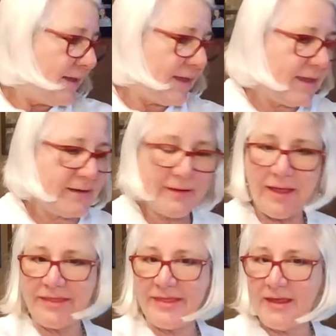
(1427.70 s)
And
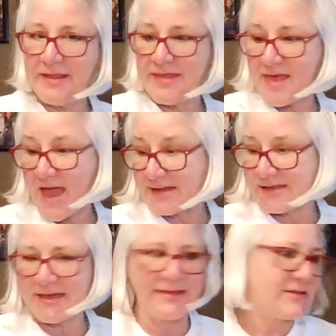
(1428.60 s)
I think
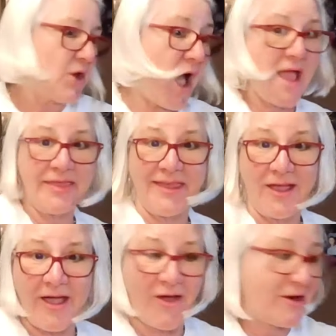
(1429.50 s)
that's it. So I think
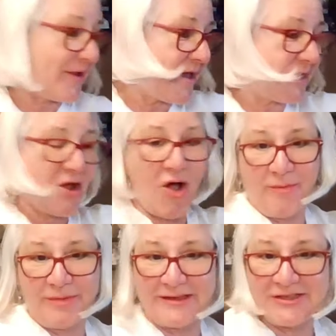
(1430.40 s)
I got a lot
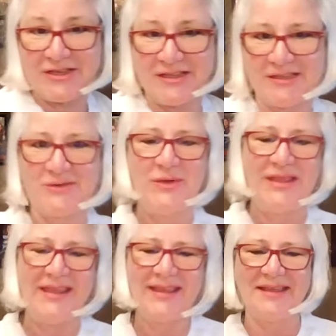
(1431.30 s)
accomplished this
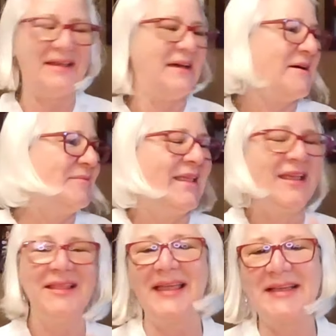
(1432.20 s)
week. Like
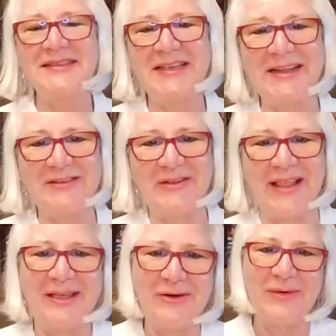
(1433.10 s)
I said, I don't
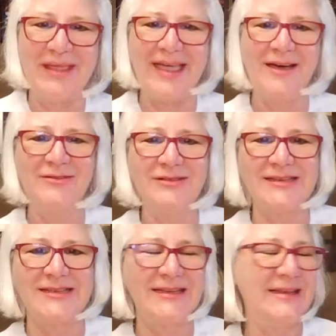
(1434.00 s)
like going
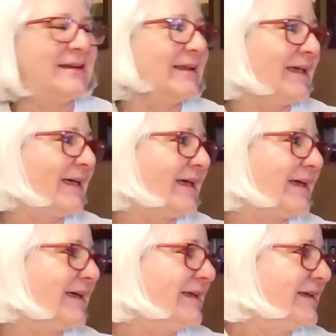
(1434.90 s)
out in
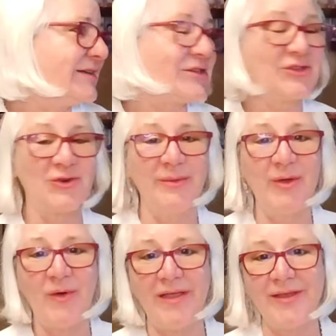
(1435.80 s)
stormy
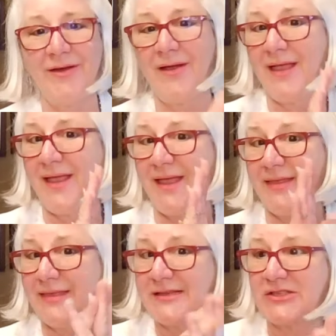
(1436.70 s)
weather.
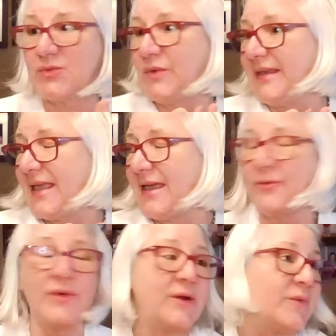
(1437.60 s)
And this
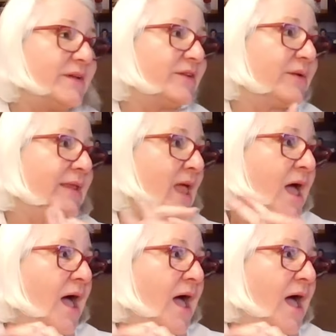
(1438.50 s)
weekend, what are we doing?